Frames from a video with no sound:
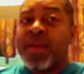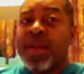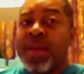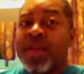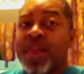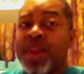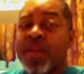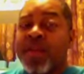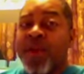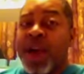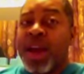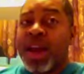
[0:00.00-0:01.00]
Even if
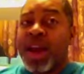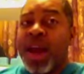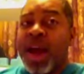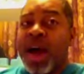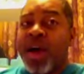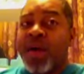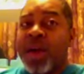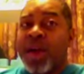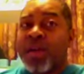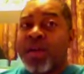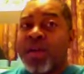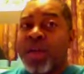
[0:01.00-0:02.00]
right now
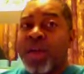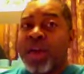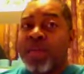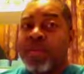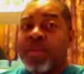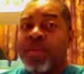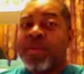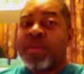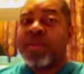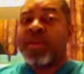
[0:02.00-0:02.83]
it seems